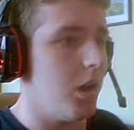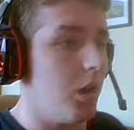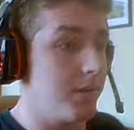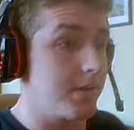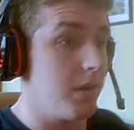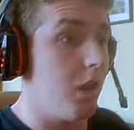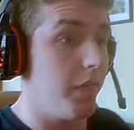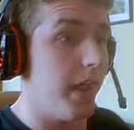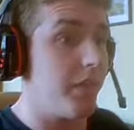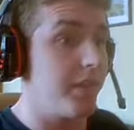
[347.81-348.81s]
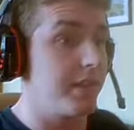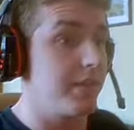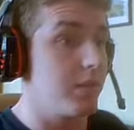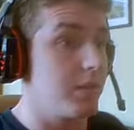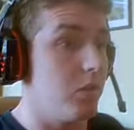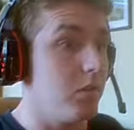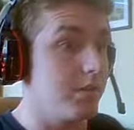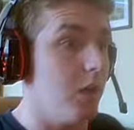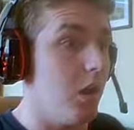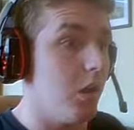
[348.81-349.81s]
Oh, it's locked. That thing, the
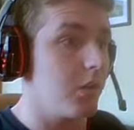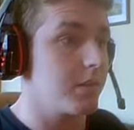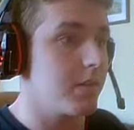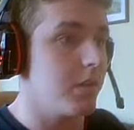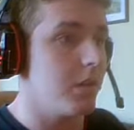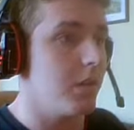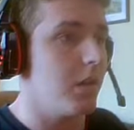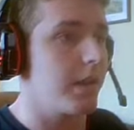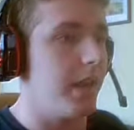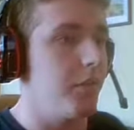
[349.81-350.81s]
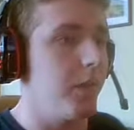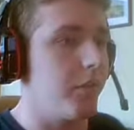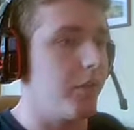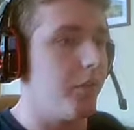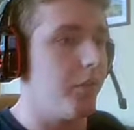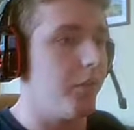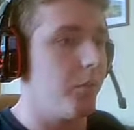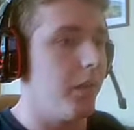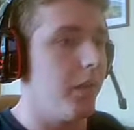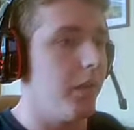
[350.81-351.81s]
door's locked. Okay, we have to go this
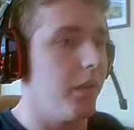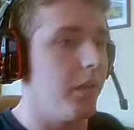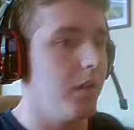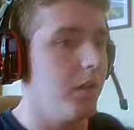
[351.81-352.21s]
way then.